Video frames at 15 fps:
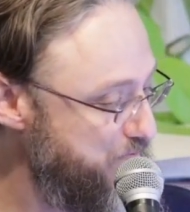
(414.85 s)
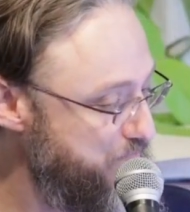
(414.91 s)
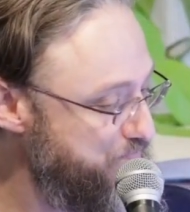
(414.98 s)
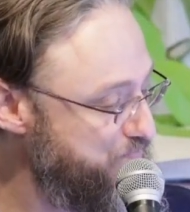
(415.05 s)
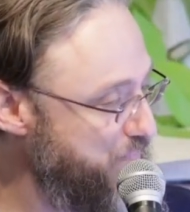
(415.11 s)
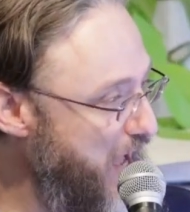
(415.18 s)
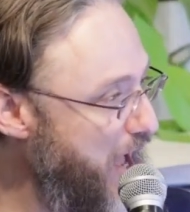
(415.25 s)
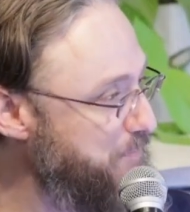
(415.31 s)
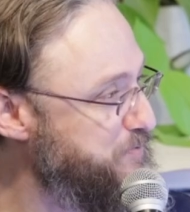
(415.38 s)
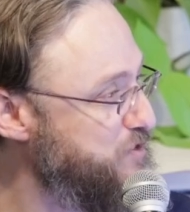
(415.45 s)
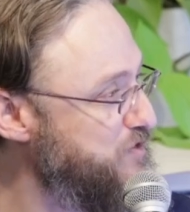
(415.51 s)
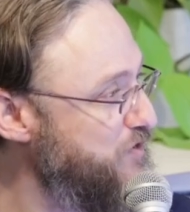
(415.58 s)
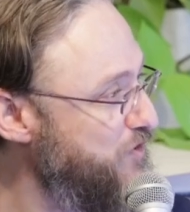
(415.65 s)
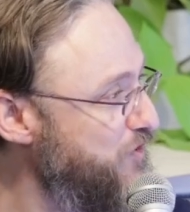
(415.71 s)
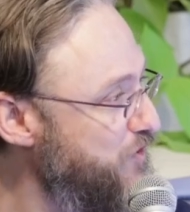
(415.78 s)

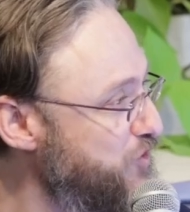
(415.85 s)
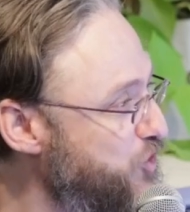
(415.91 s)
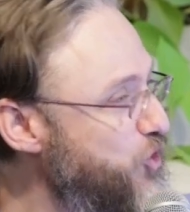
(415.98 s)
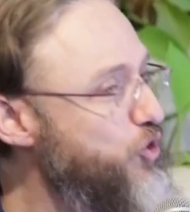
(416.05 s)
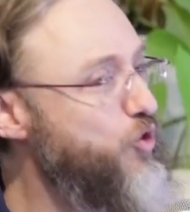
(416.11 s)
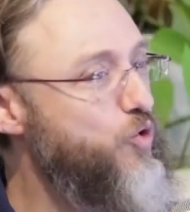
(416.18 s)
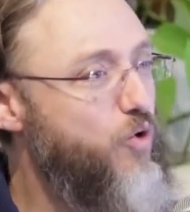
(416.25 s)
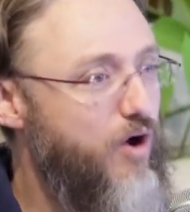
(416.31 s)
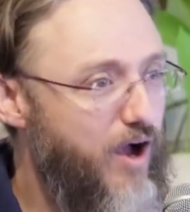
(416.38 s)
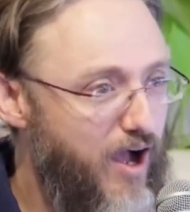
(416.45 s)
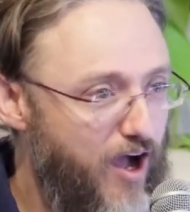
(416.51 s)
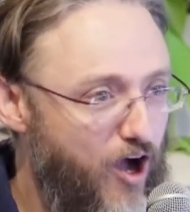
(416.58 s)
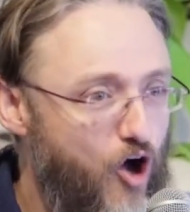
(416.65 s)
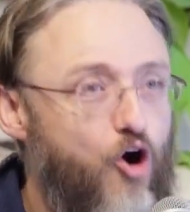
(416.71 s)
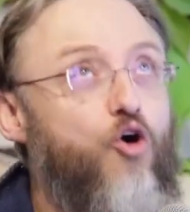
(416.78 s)
Perhaps you
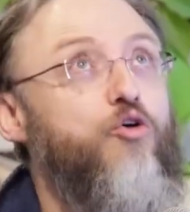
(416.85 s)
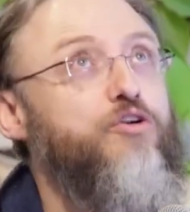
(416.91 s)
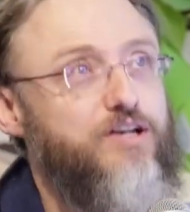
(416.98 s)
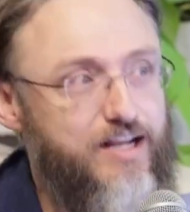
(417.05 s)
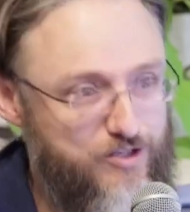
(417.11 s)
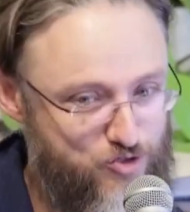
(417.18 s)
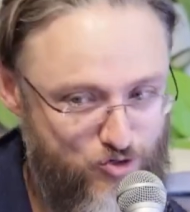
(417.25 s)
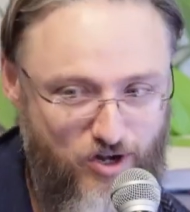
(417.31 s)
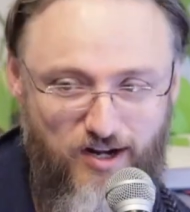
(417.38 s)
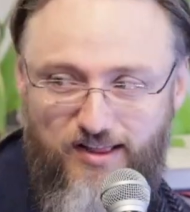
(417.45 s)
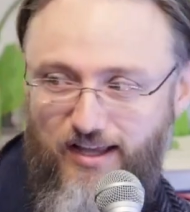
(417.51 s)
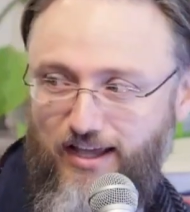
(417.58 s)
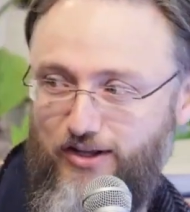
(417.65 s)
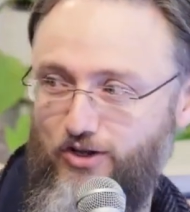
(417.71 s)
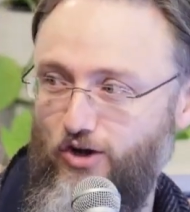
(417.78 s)
are only
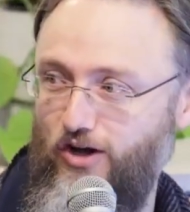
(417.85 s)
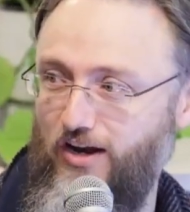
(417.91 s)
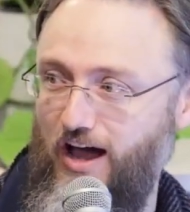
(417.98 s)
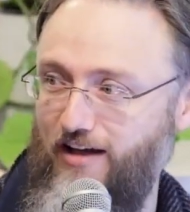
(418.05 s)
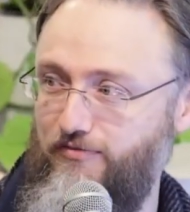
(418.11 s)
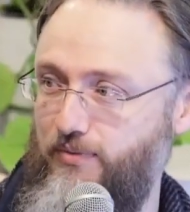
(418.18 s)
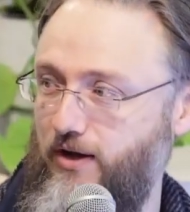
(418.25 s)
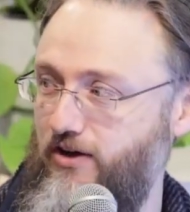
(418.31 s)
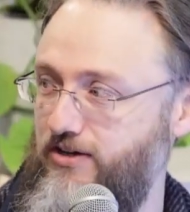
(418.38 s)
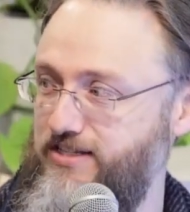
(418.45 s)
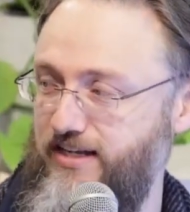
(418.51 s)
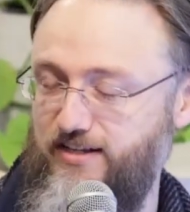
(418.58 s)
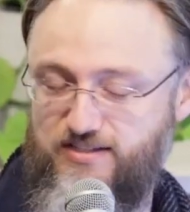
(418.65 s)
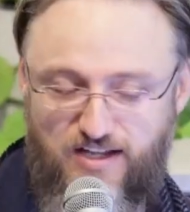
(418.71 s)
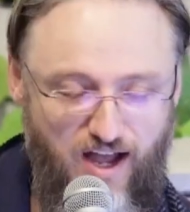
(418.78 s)
struggling in your life because
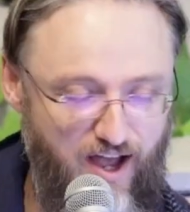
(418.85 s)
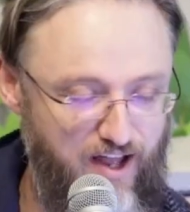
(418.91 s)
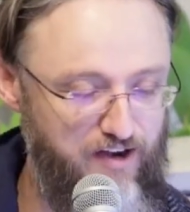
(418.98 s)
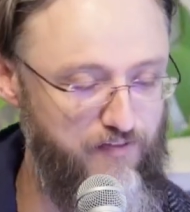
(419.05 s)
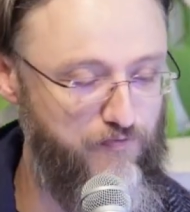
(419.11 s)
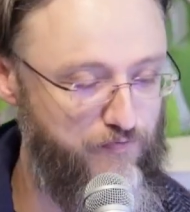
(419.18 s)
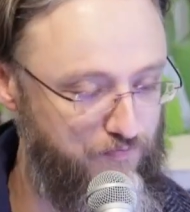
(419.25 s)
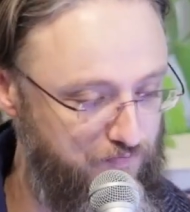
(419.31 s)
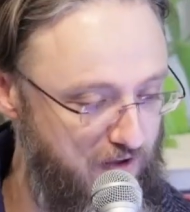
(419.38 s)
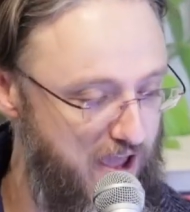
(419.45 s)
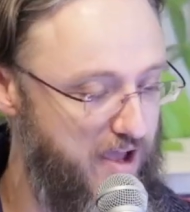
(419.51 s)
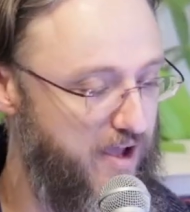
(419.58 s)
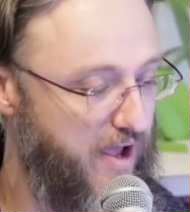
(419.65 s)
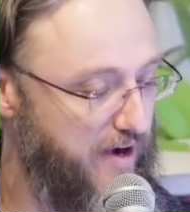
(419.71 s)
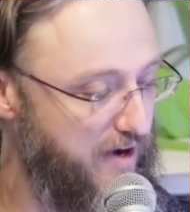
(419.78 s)
it is unfair and